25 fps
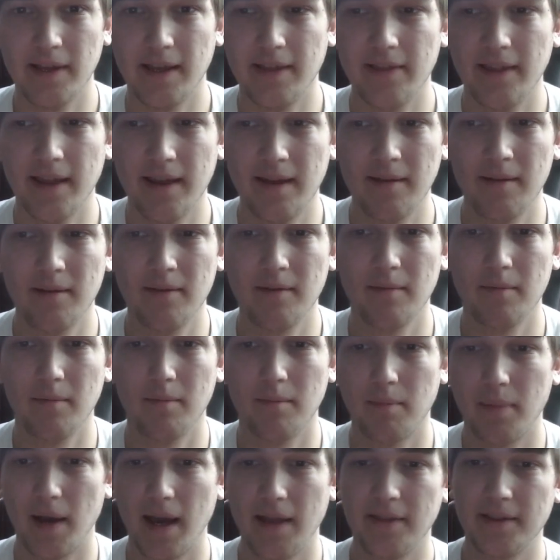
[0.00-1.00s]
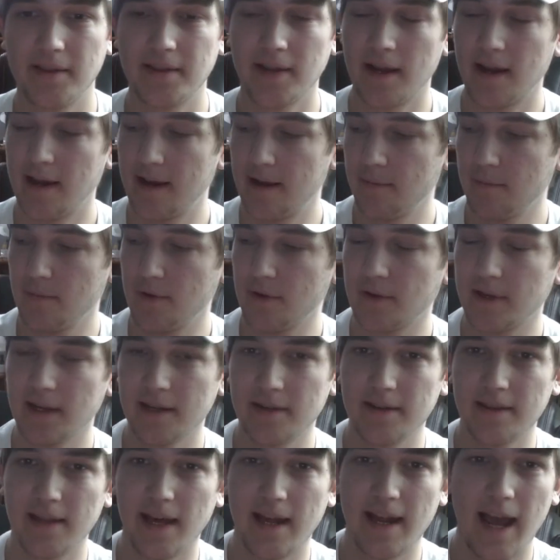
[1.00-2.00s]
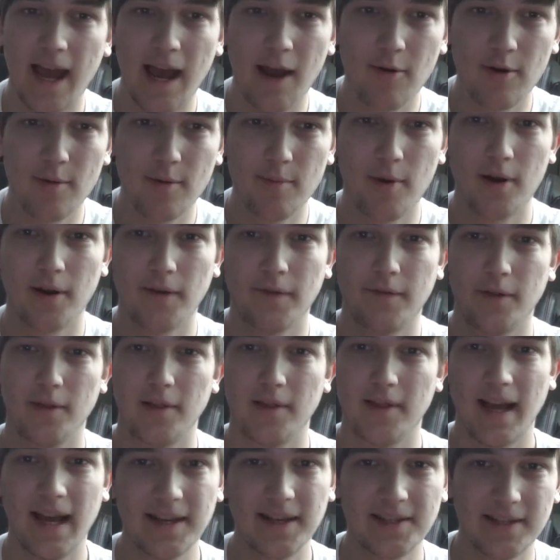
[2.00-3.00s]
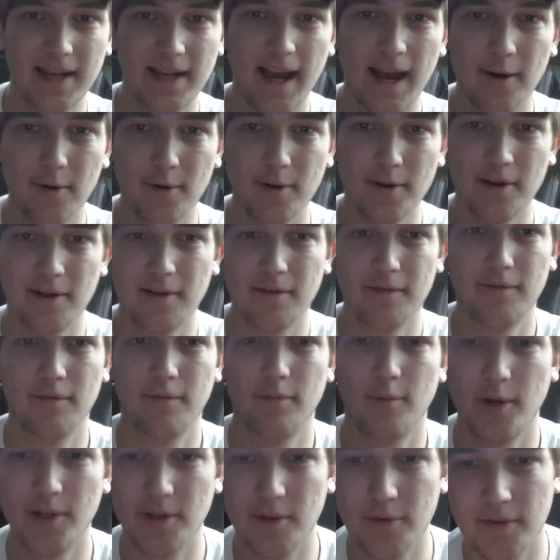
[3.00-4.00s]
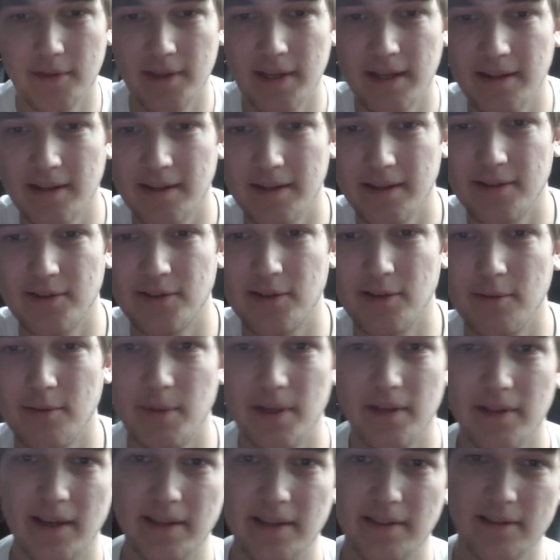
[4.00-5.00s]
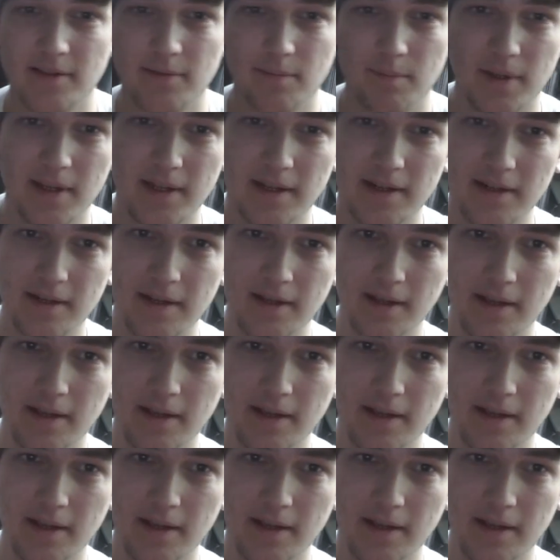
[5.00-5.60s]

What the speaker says: And then by the time you get to that hour mark for the last hour of what you think is going to be like this big